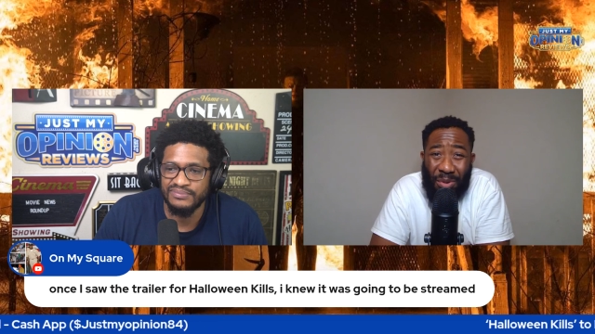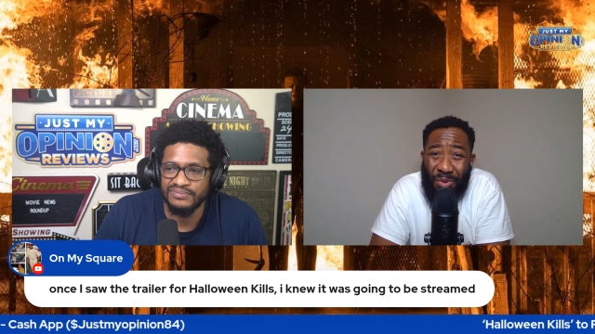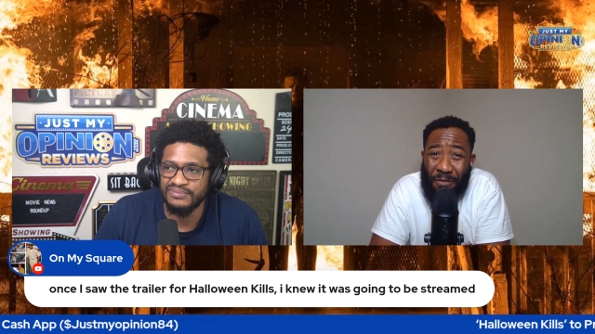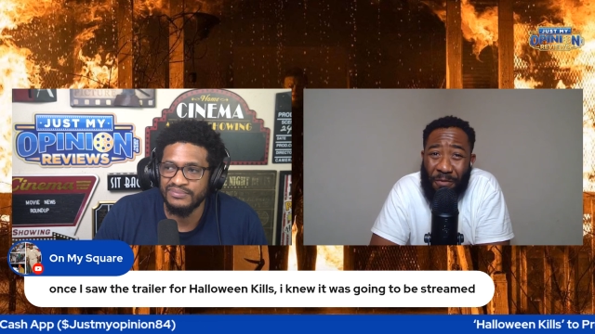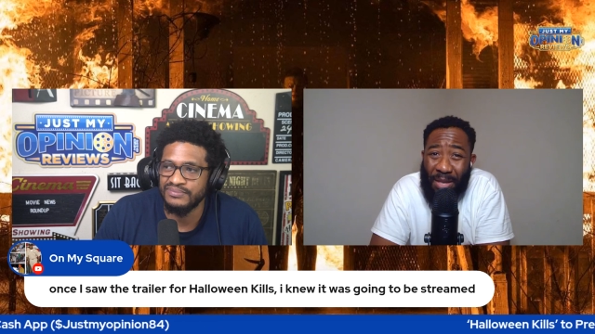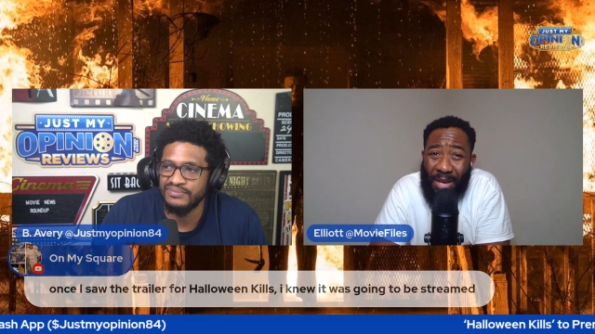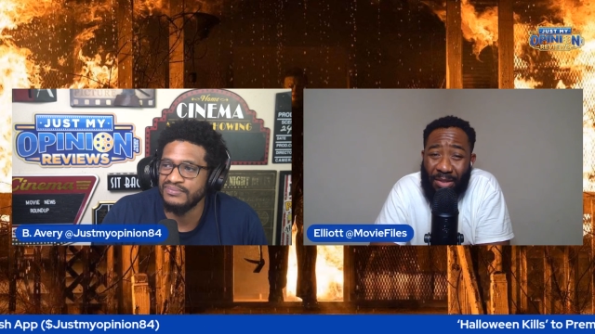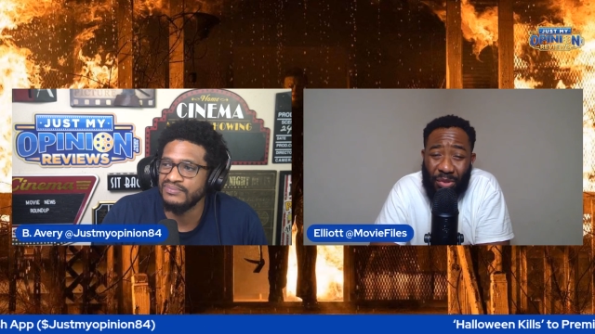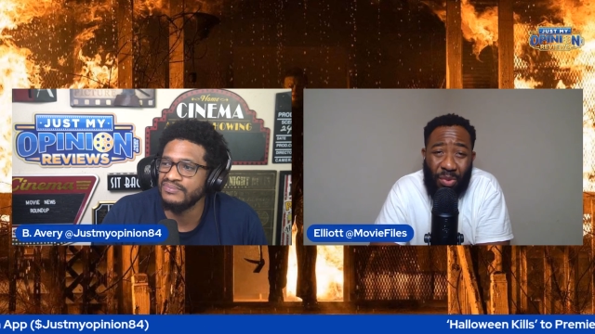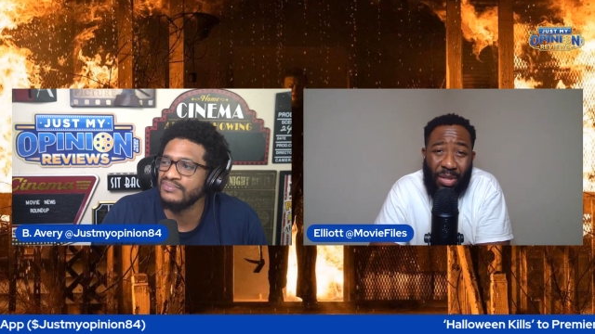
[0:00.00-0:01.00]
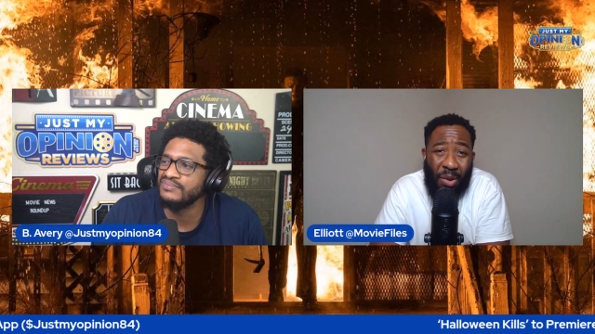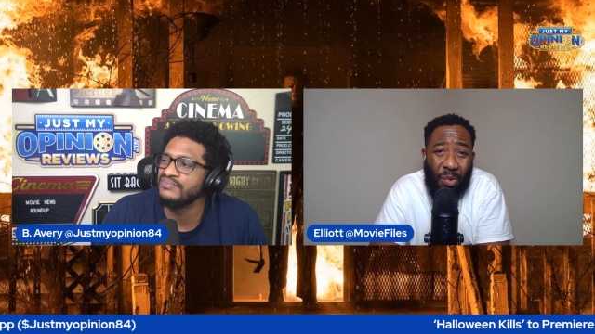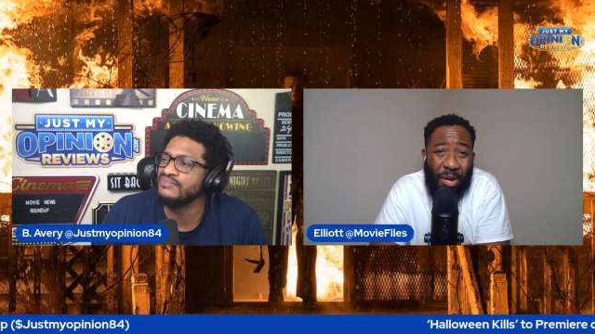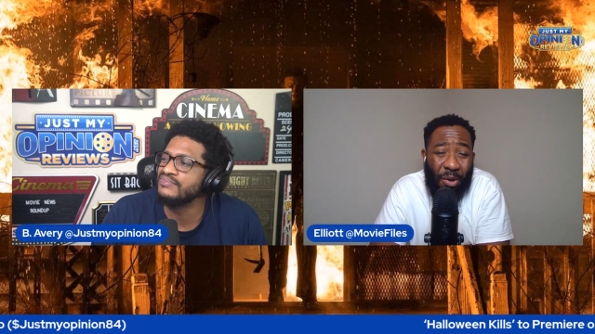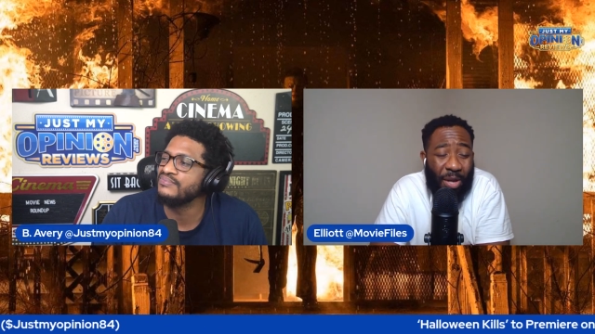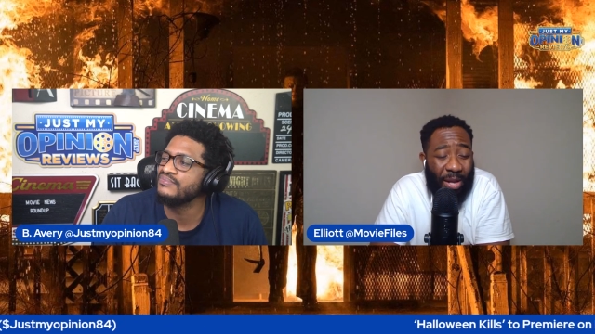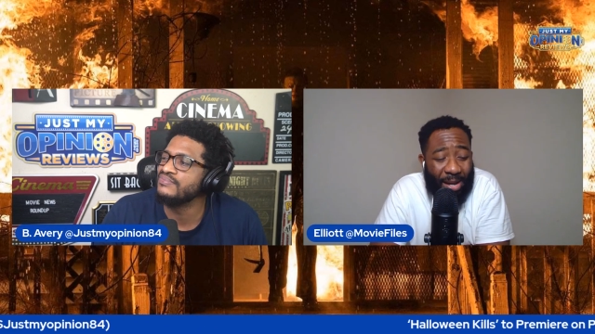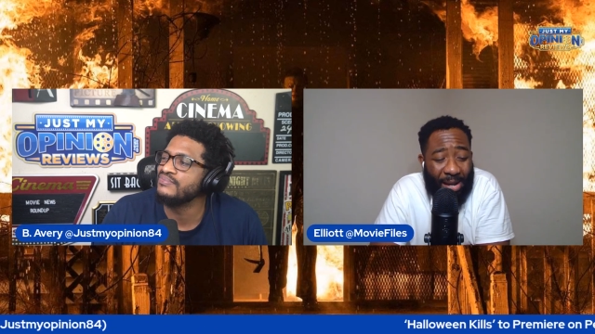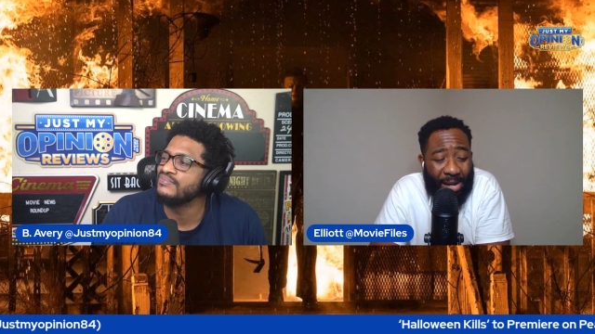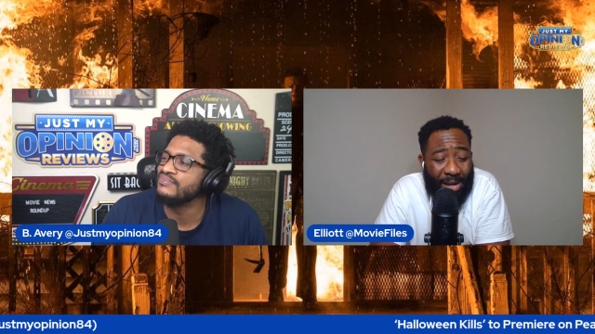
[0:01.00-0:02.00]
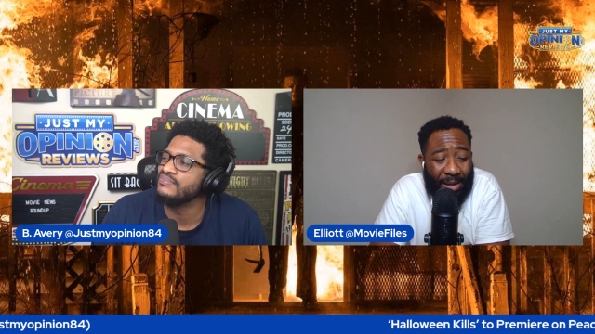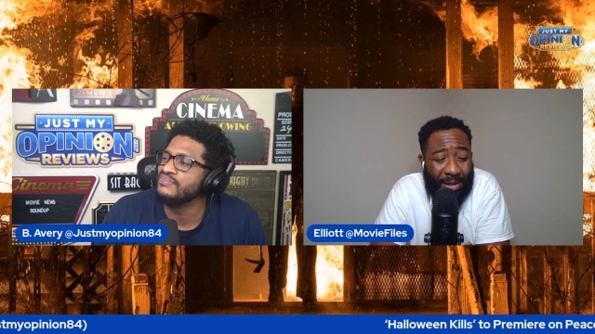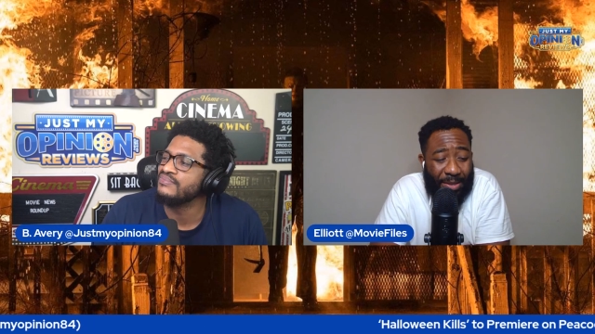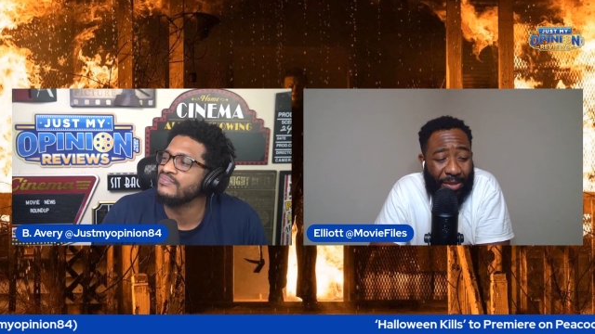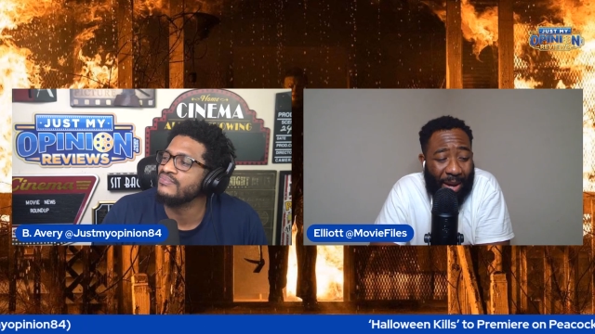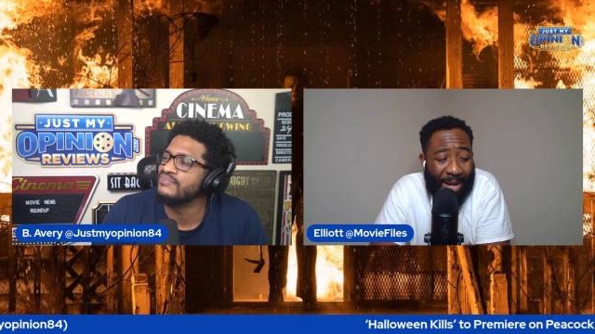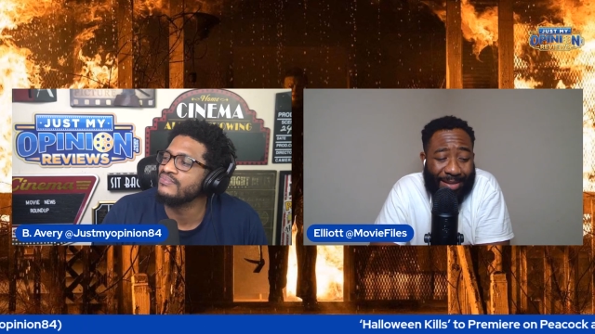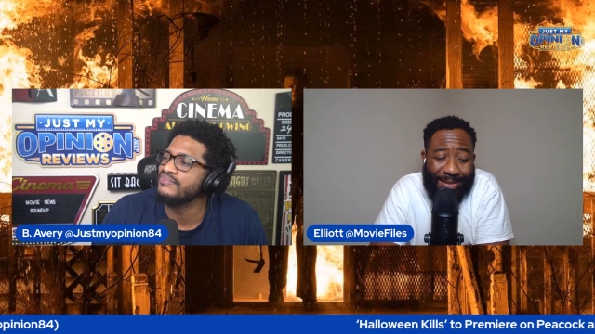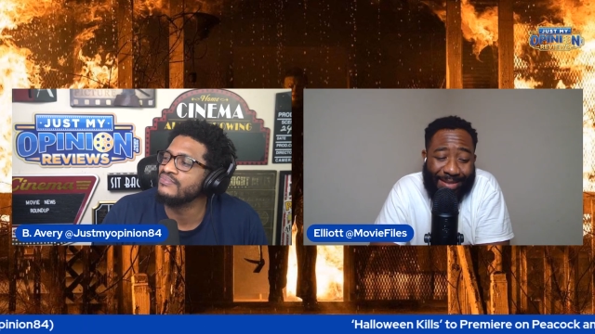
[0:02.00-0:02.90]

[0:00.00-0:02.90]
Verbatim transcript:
Speaker 1: I don't know if Peacock's doing that well. Uh, so I,